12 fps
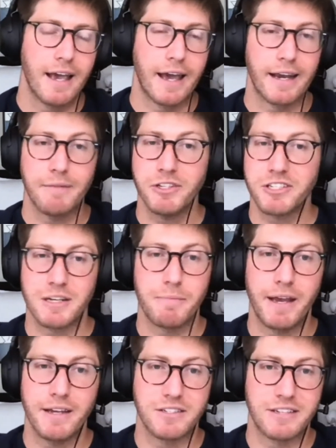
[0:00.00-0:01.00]
And I'm just
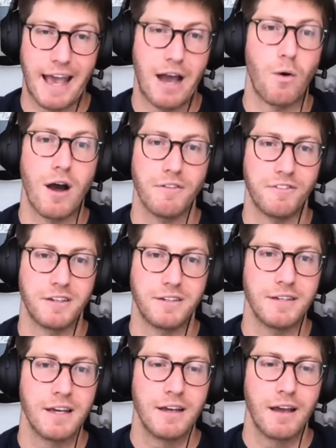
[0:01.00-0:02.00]
amazed how
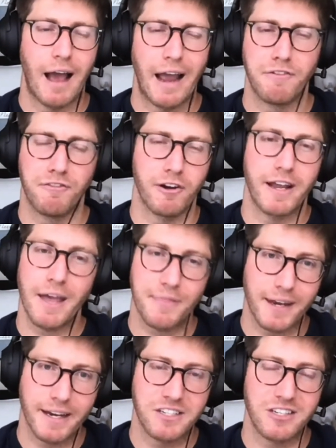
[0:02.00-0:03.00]
often I forget
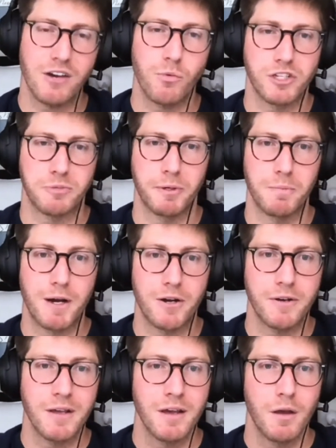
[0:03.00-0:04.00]
that I set whisper
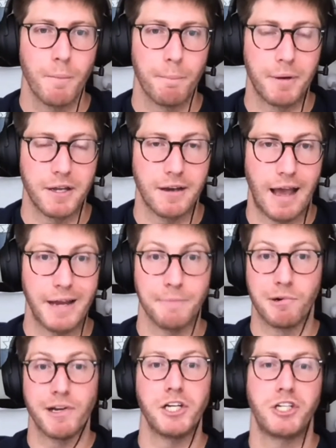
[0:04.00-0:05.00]
mode, but I
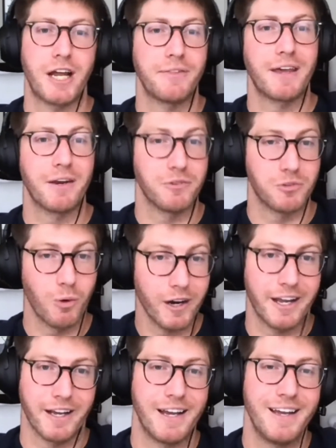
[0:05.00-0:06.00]
appreciate that it's
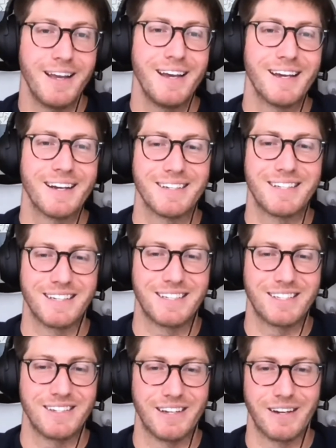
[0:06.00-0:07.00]
working because
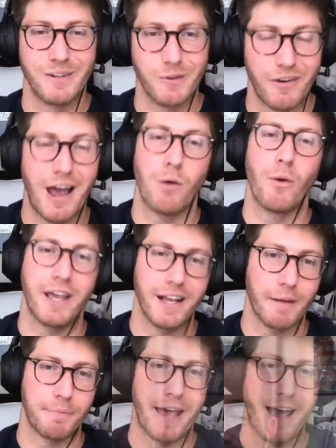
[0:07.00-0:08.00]
it's, not waking up the